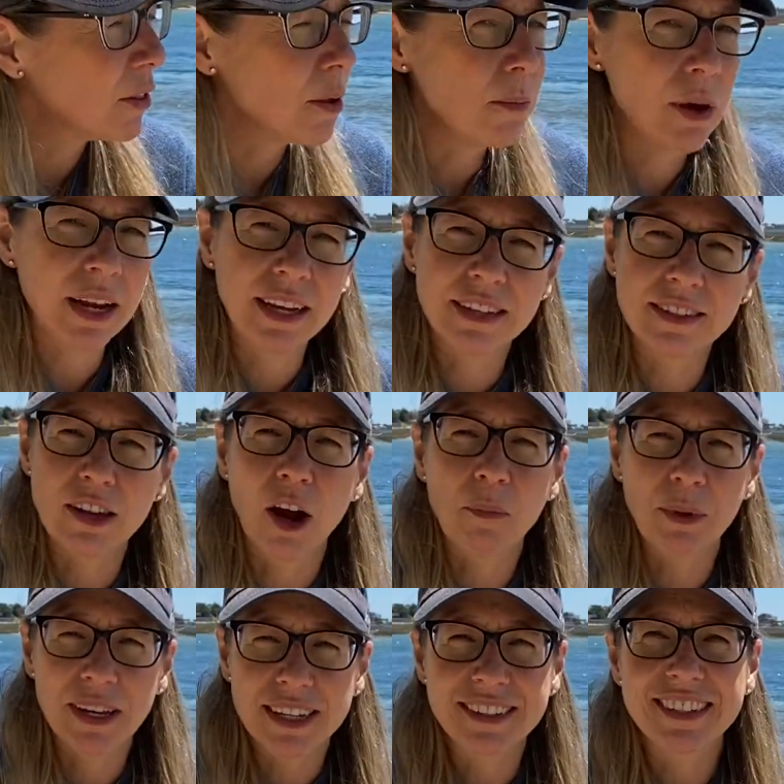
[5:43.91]
and the monkey
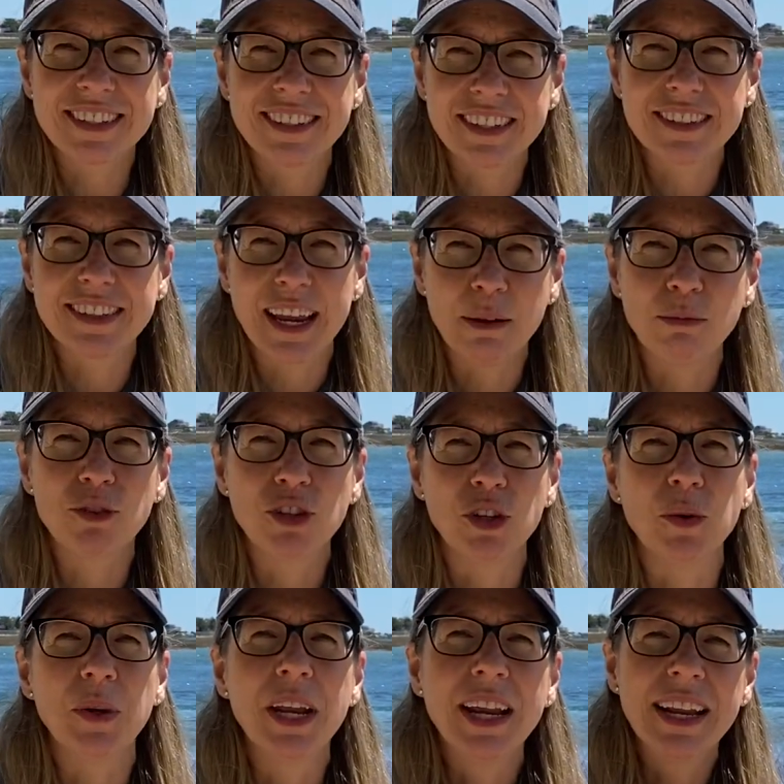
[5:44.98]
song because it's the same
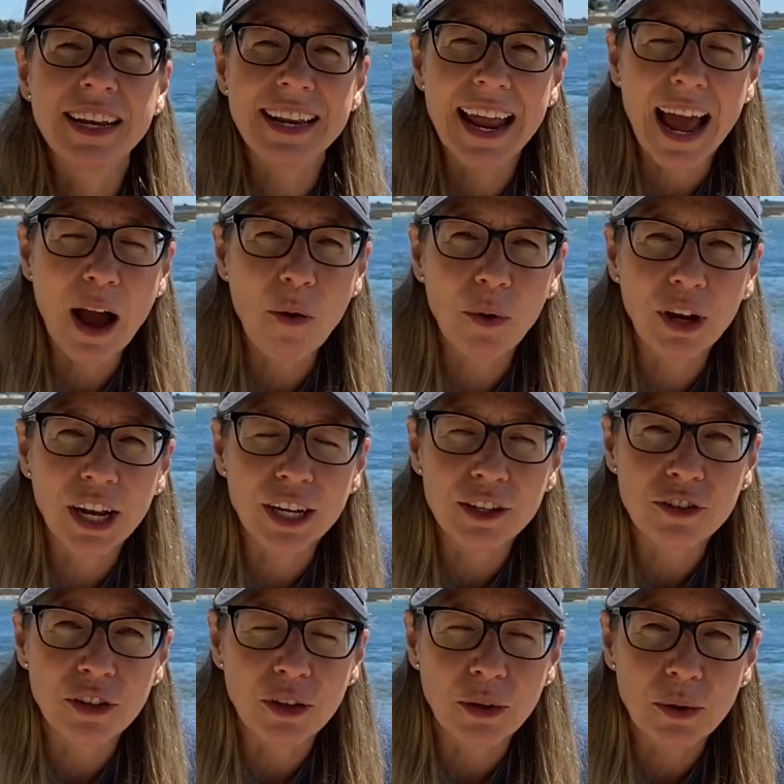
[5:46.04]
tune. Now we're going to
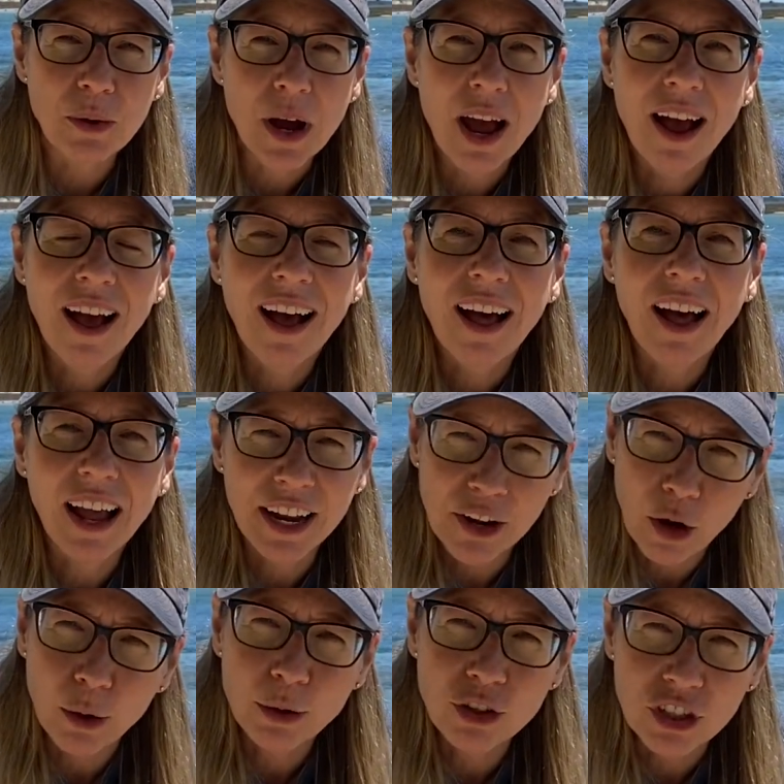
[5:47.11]
do
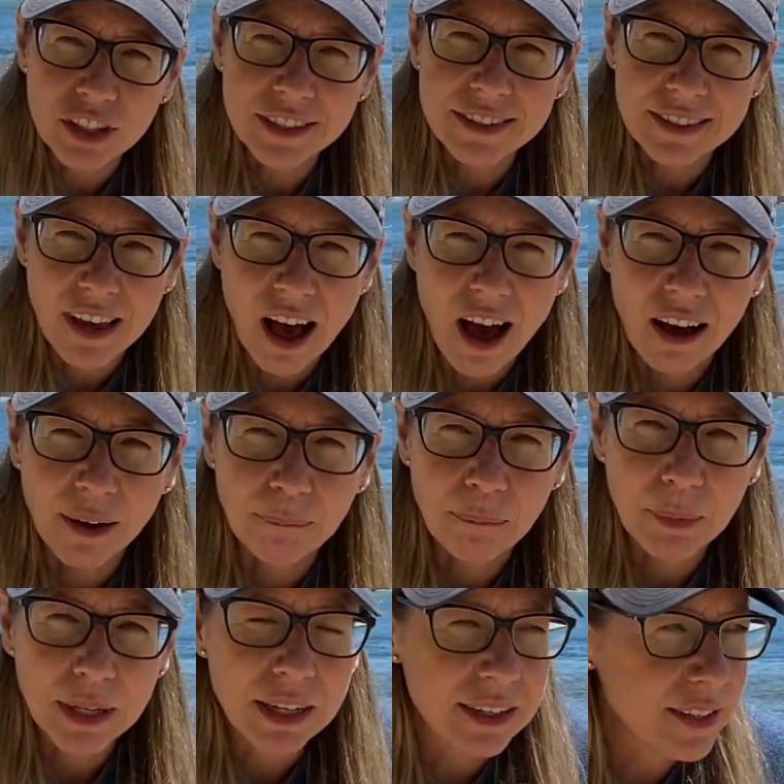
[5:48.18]
an ocean song
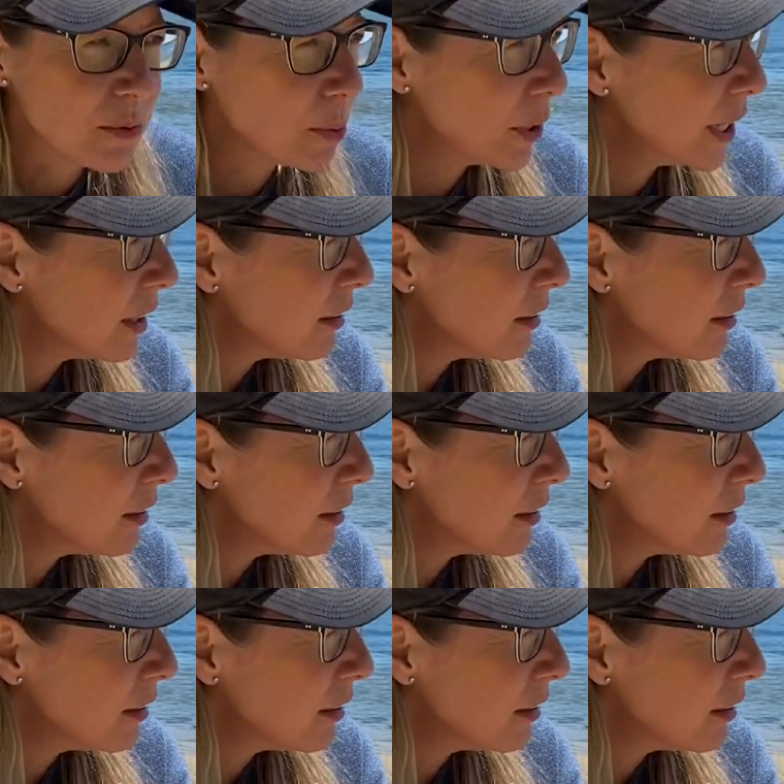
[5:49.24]
because we're